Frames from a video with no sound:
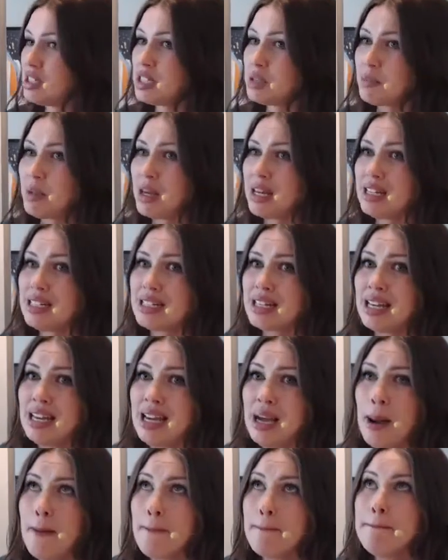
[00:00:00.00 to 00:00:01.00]
to spend
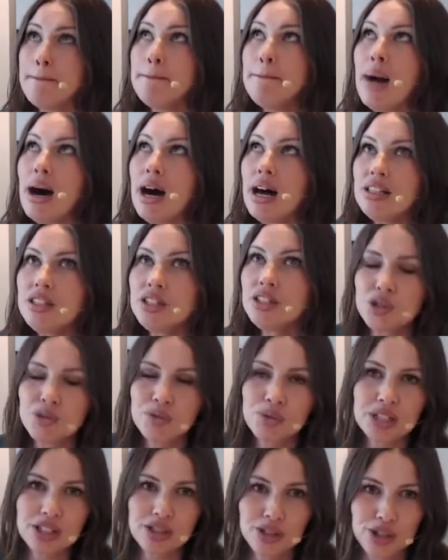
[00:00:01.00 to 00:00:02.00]
months
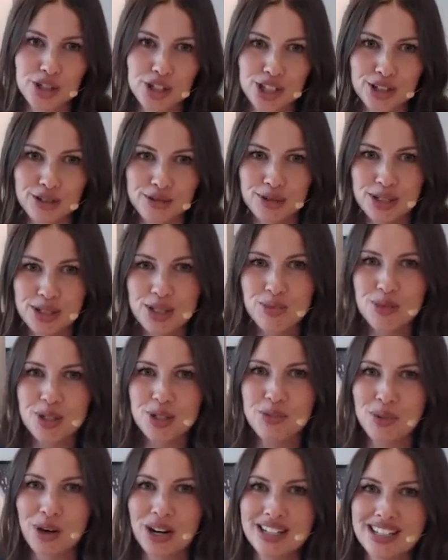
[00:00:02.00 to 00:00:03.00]
researching
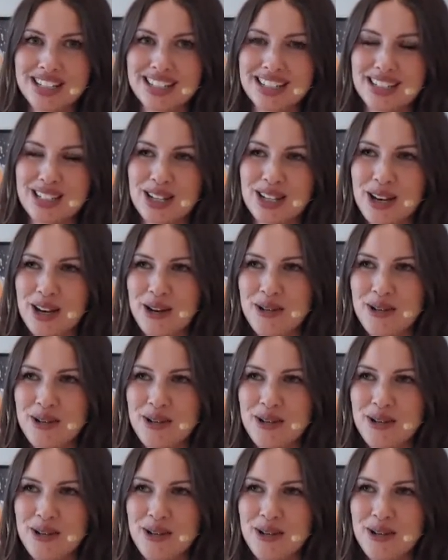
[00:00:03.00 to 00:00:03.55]
Christmas presents.